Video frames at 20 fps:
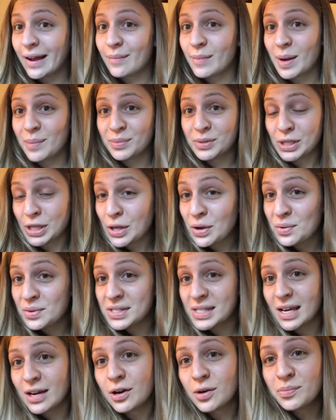I'm up
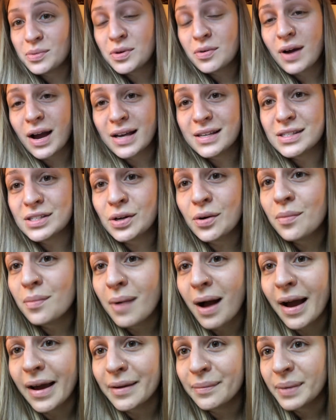close. I hope you guys don't
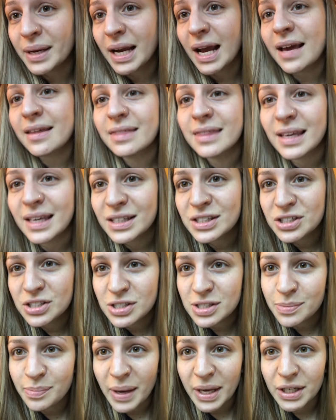mind, but I think it's
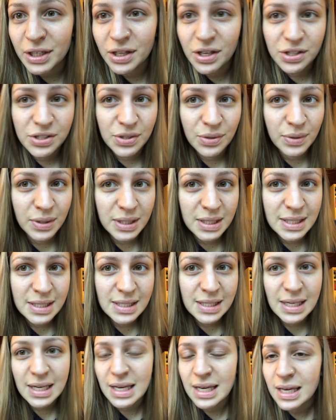just better because you can
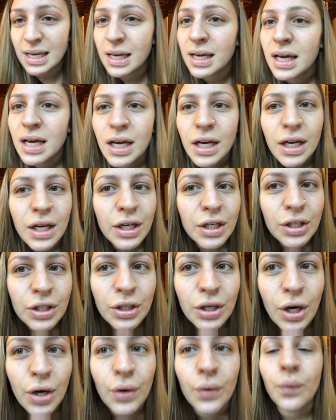see, you
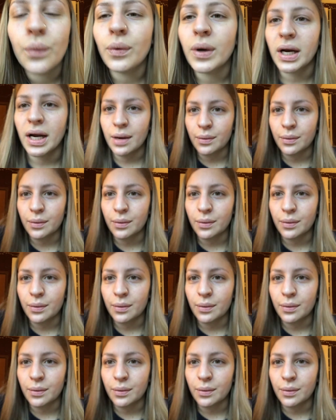know, what